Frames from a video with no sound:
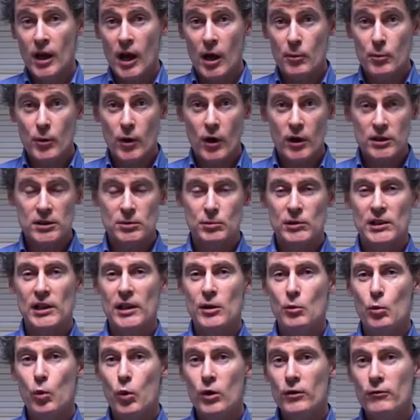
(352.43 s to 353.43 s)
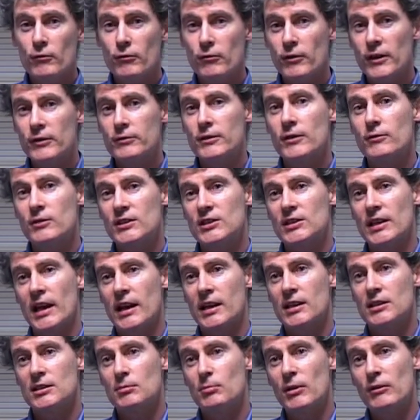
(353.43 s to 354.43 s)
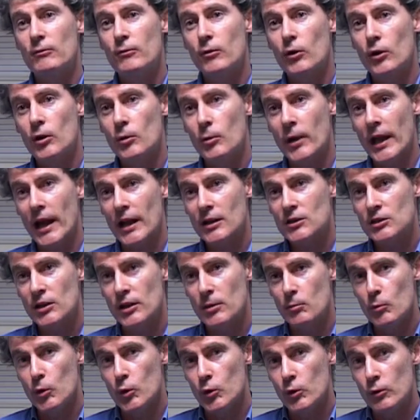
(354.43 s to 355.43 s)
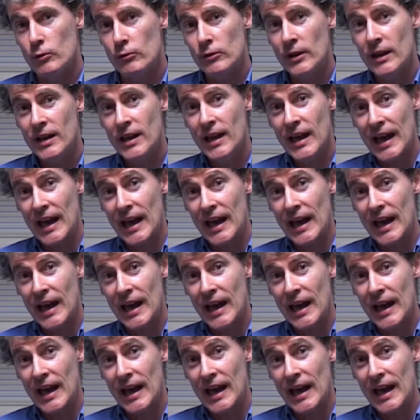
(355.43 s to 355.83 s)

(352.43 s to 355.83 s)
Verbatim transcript: approximately one-fifth of a second before we actually move,